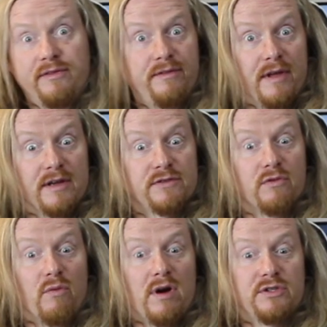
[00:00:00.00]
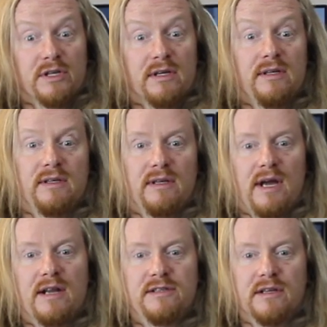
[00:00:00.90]
Thanks for watching,
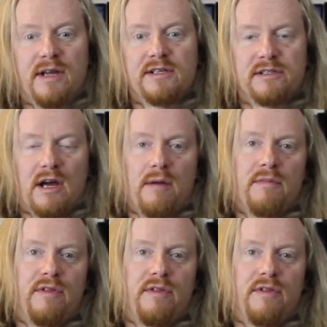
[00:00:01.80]
and until next time,